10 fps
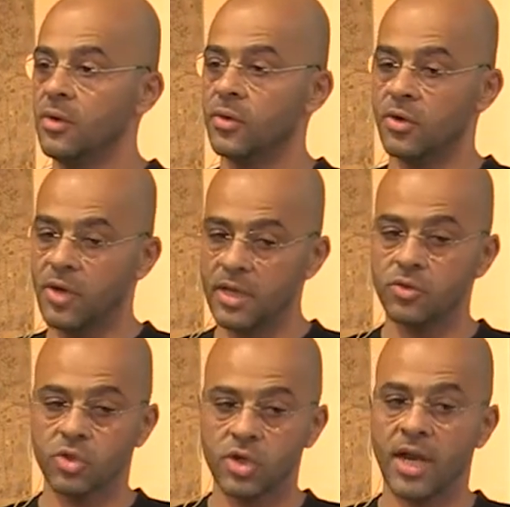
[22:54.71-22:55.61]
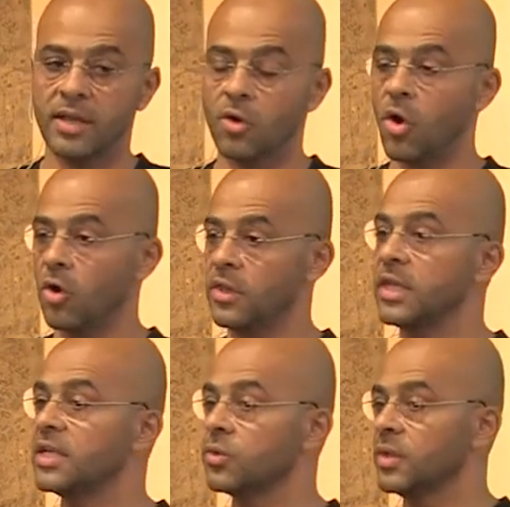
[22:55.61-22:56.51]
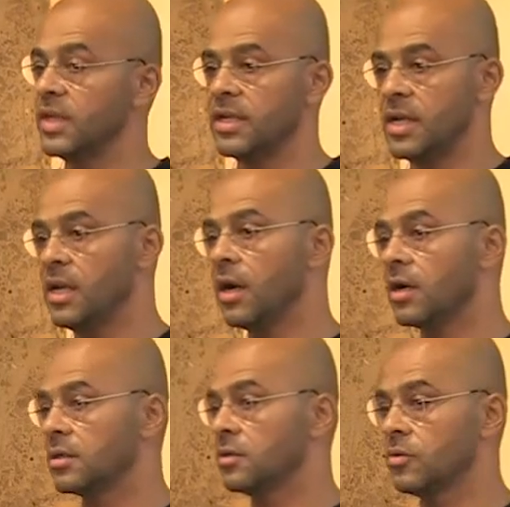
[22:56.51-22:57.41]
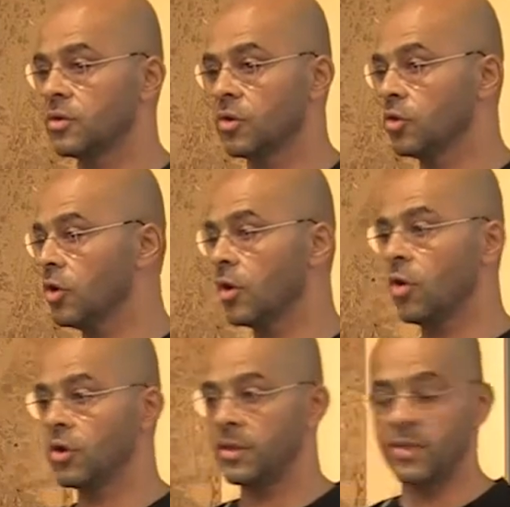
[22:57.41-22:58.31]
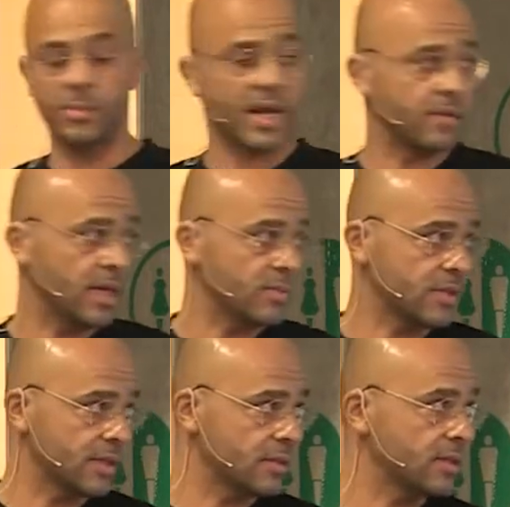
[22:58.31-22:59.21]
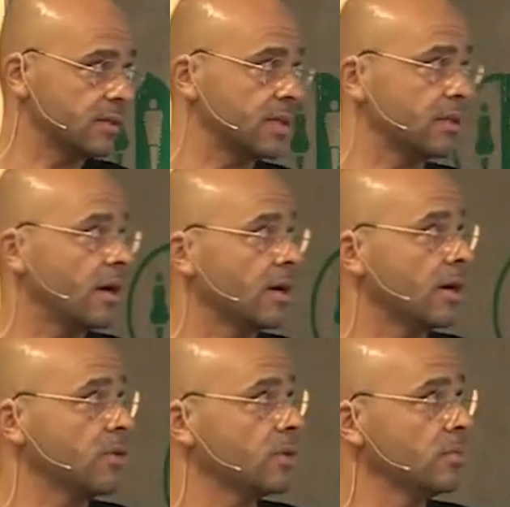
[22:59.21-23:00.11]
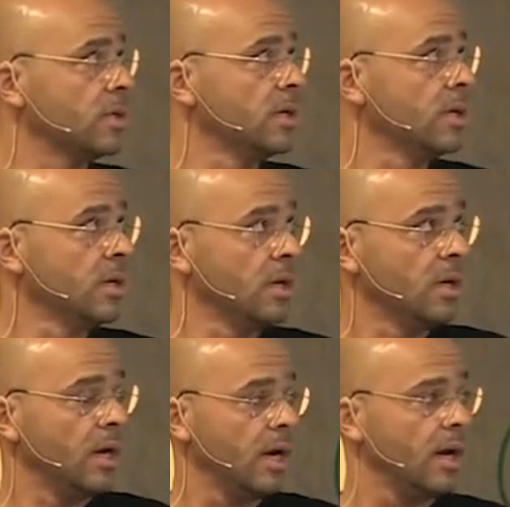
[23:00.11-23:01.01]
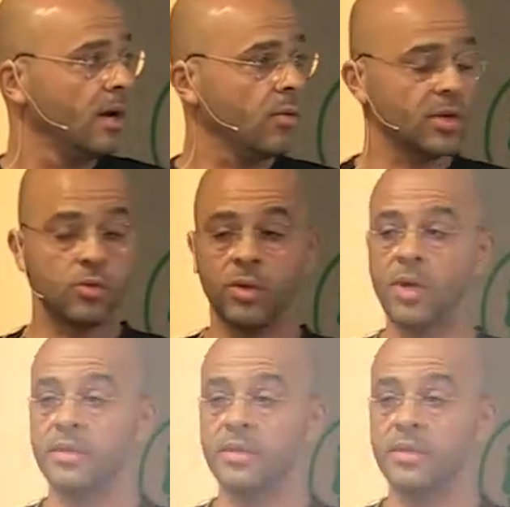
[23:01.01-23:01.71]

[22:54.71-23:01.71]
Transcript: We're going to try and call things what they really are. We're not going to call them the brand names that are around them. What we will